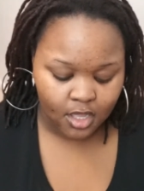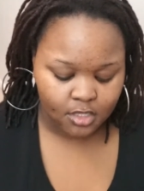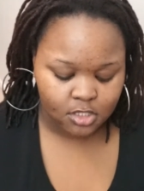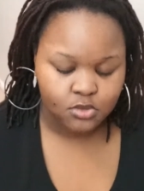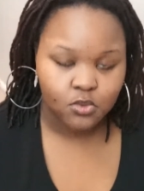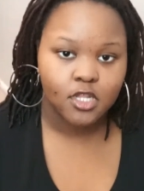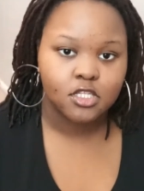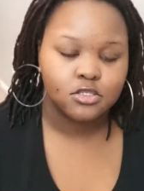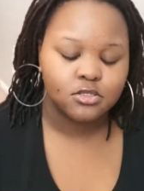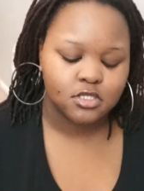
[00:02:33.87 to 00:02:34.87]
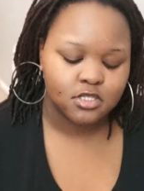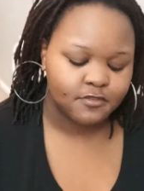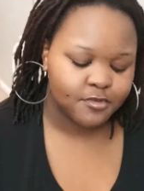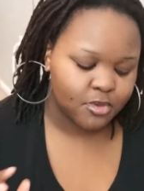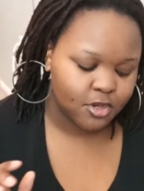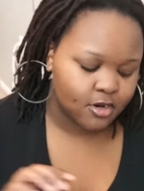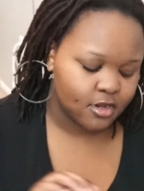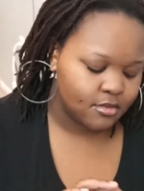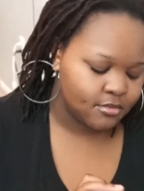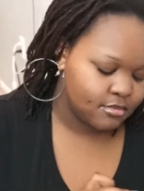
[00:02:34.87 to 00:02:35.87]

I just wanted to use a different mirror.